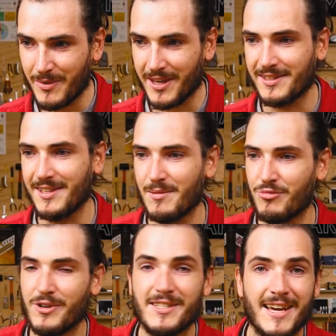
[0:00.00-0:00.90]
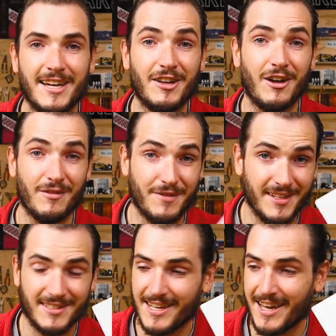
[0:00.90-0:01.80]
we can see a printout of
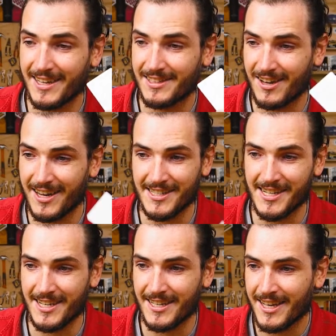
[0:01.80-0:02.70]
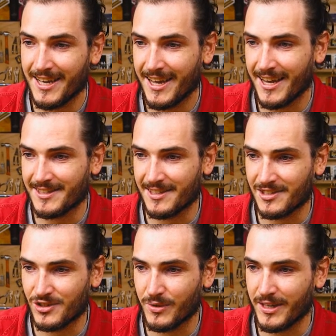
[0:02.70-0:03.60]
this tag's ID. It's
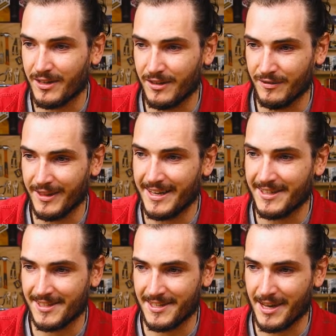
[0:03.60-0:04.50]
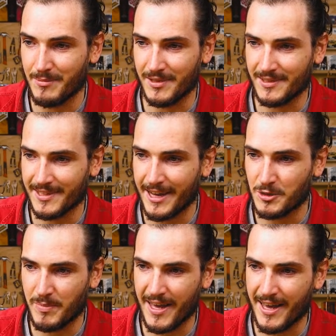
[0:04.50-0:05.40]
this string of letters and numbers.
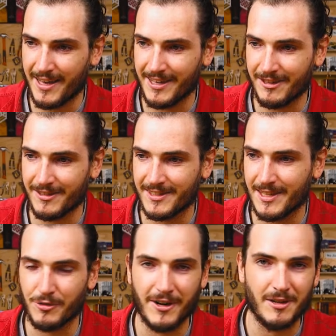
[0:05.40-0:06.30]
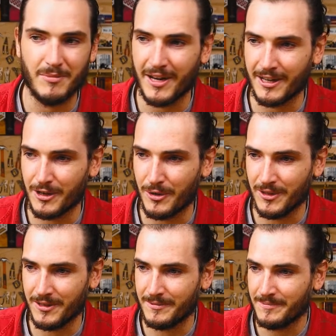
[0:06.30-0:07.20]
Each pair here is separated by a
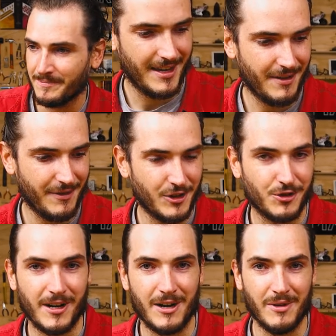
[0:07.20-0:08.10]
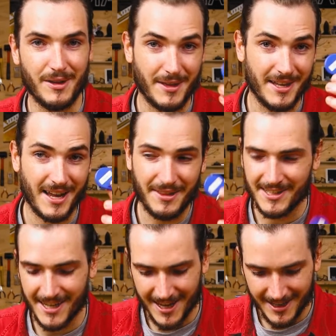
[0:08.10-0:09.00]
colon. If I try with another
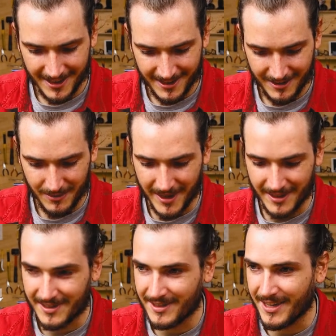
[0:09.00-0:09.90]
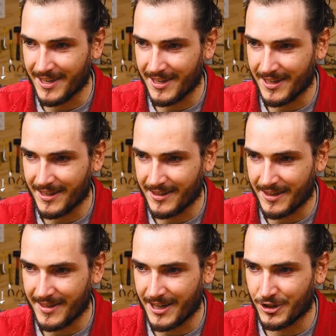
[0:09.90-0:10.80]
tag, we can see
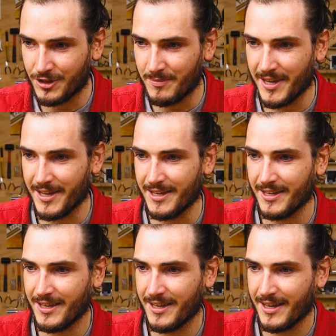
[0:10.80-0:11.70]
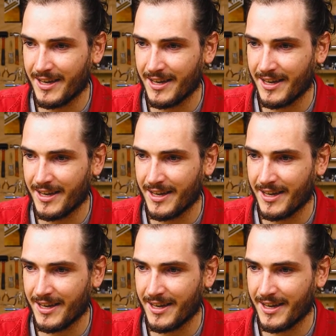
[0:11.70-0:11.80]
that that should be